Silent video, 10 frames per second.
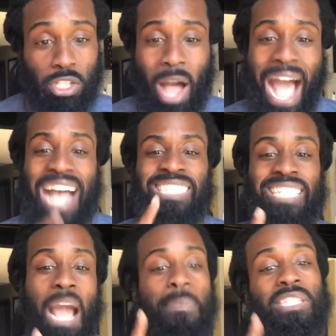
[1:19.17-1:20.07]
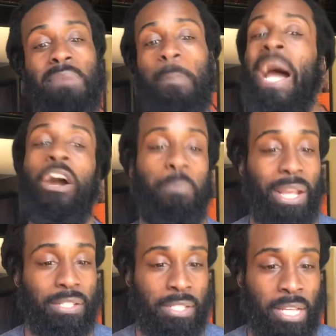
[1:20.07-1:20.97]
So I tapped into my power
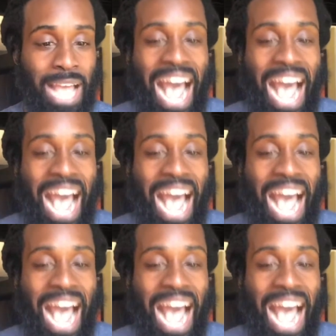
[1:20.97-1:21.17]
base.